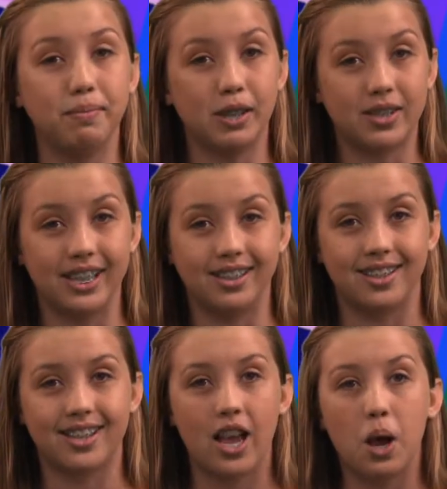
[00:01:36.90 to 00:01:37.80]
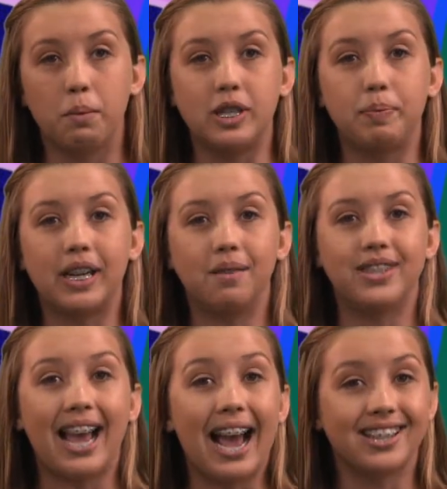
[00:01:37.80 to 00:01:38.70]
mutans, which becomes
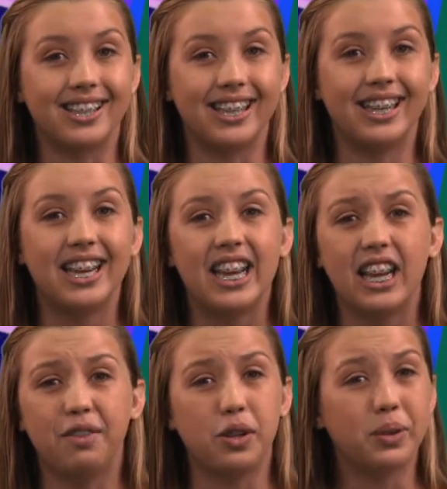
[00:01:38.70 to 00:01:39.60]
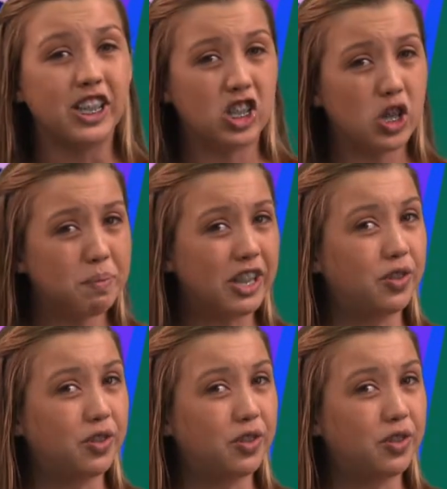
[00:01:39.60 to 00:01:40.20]
acid. If you eat too much